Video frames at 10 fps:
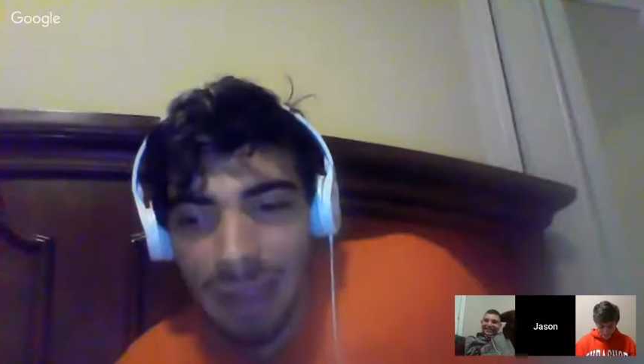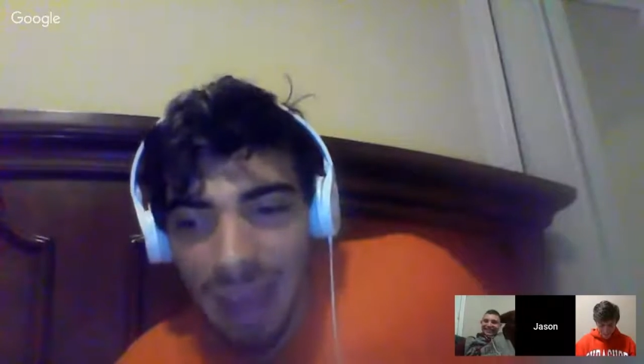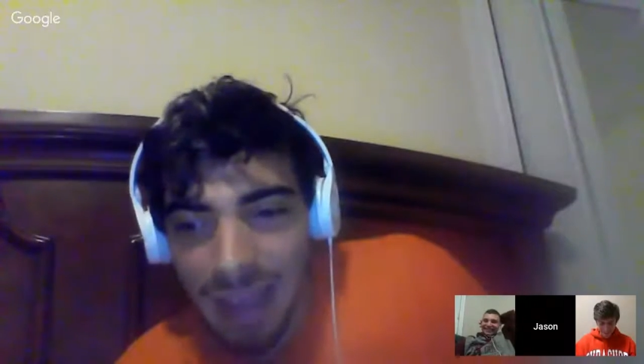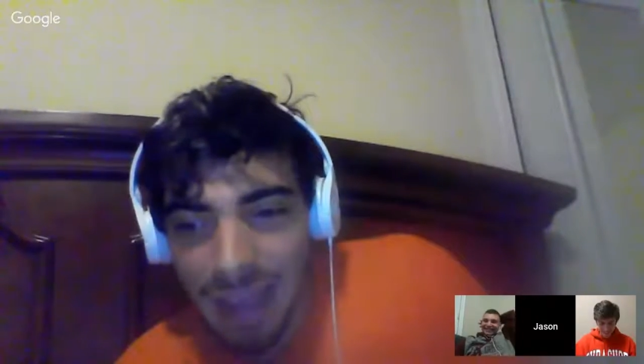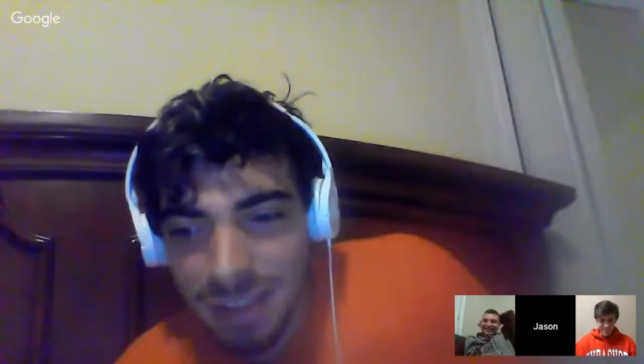
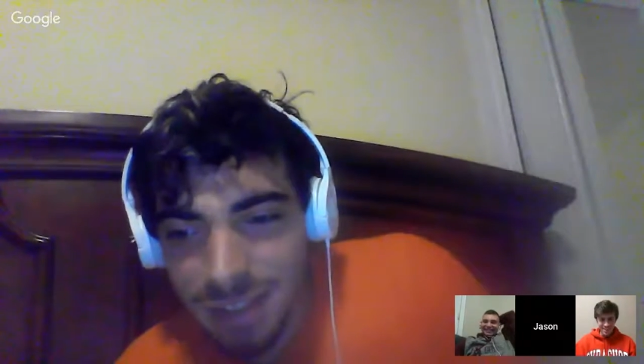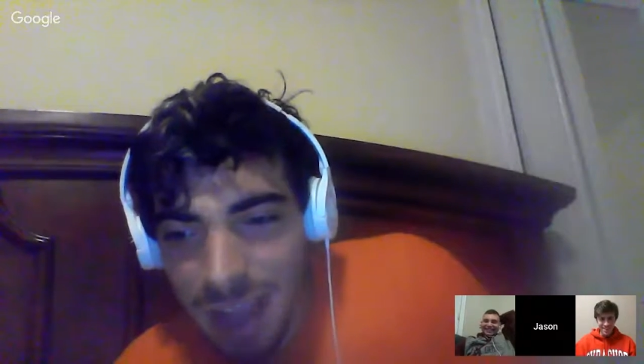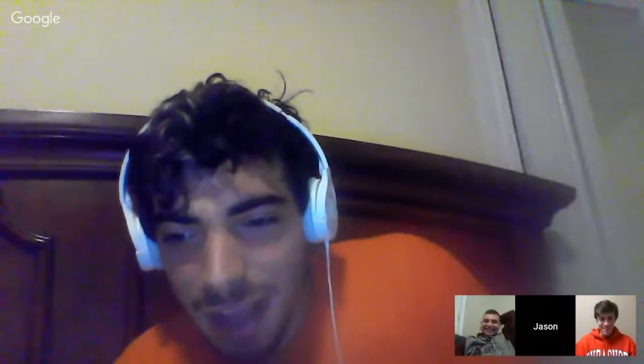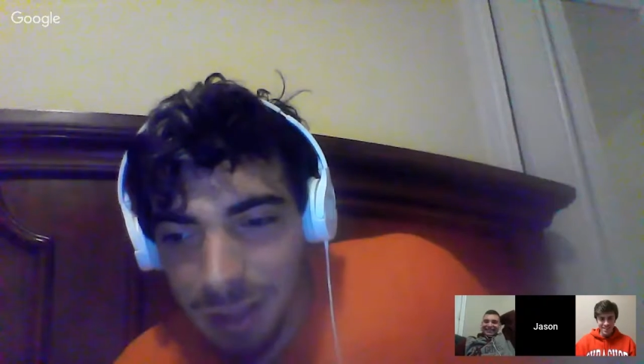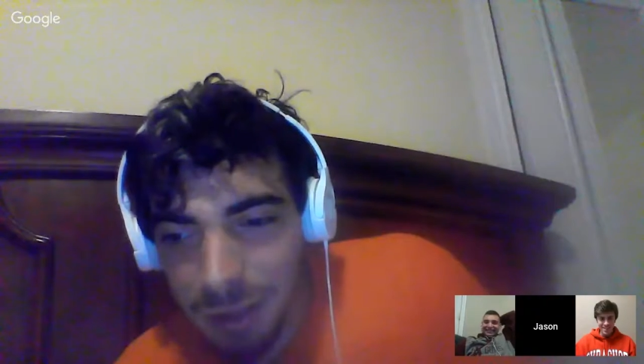Kansas
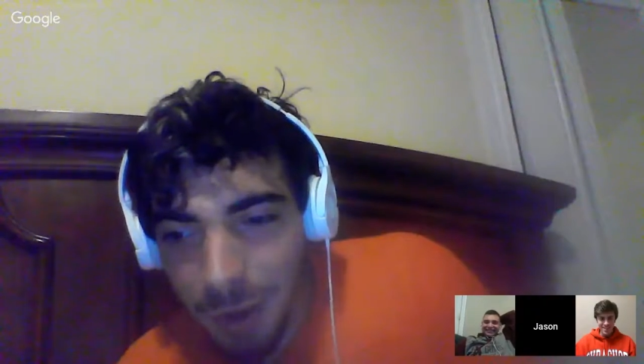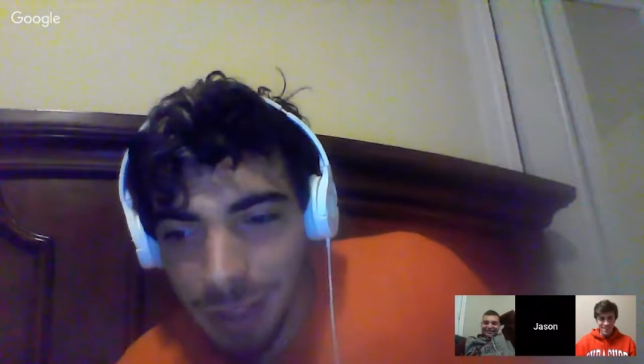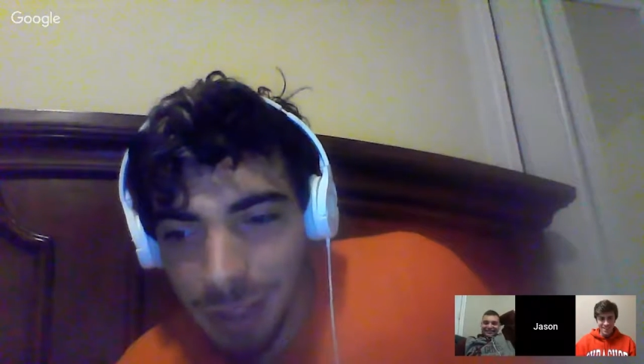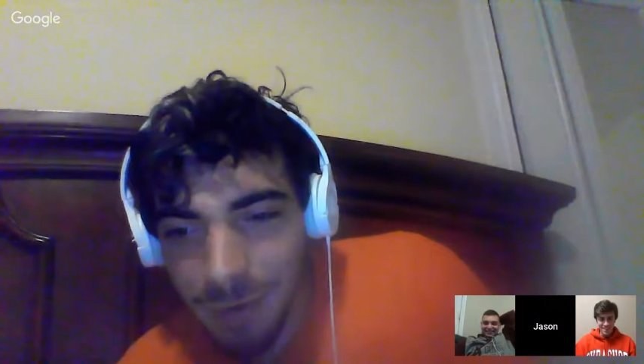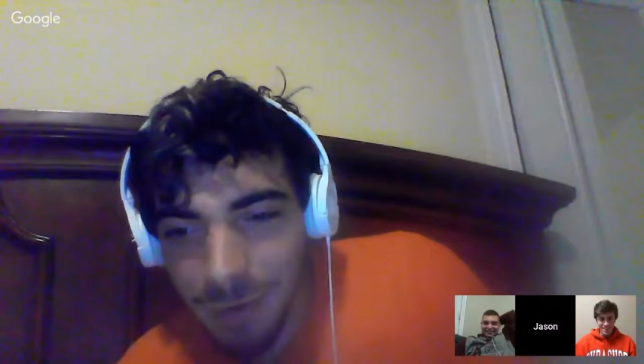out of the way
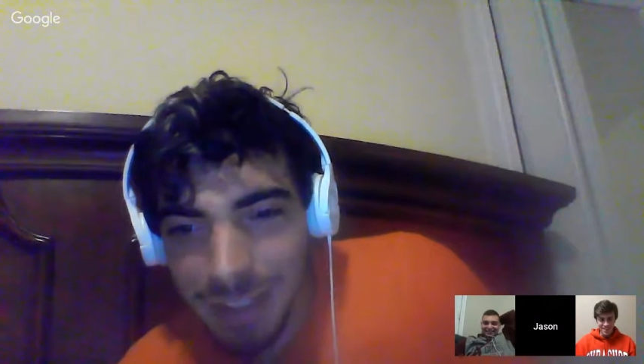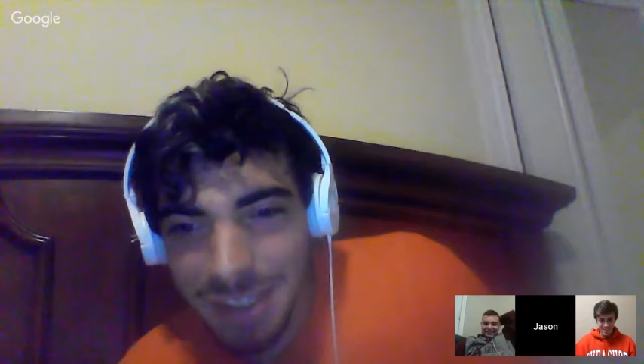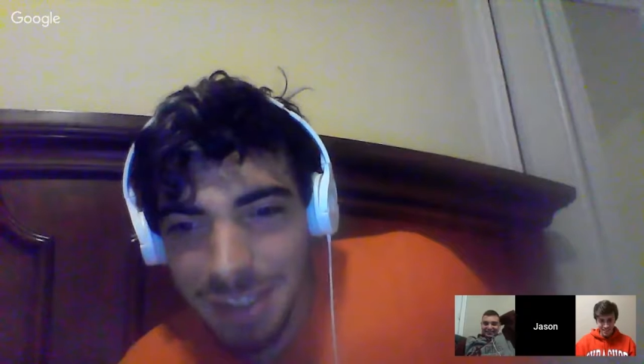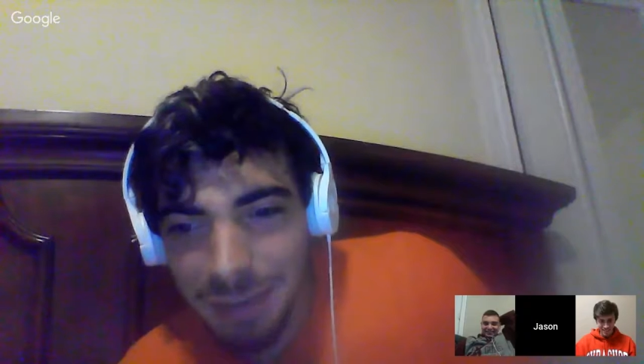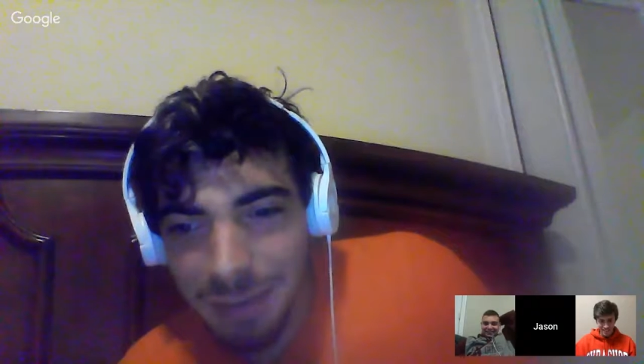in around the
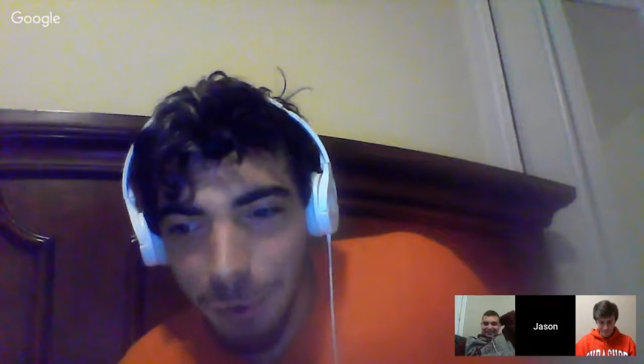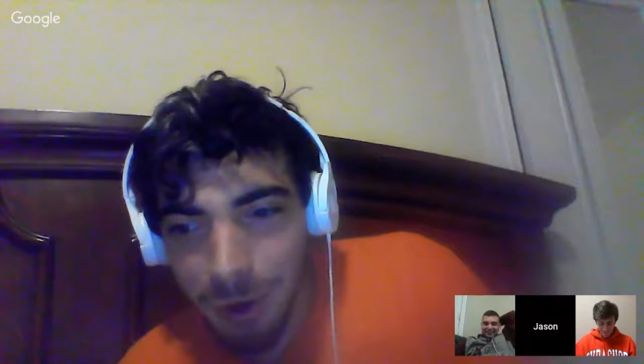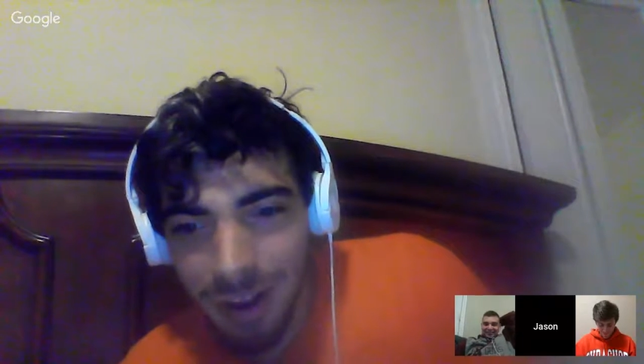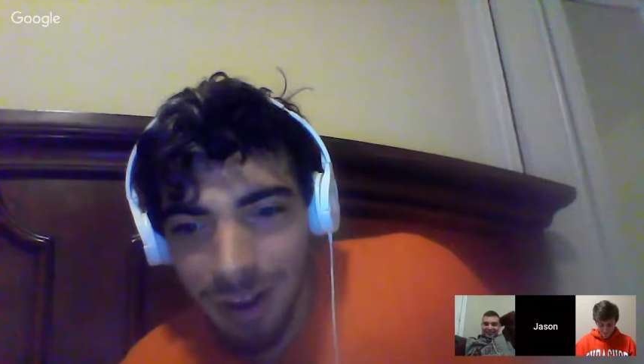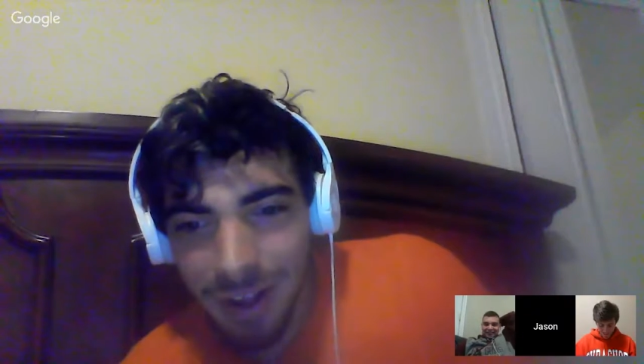64?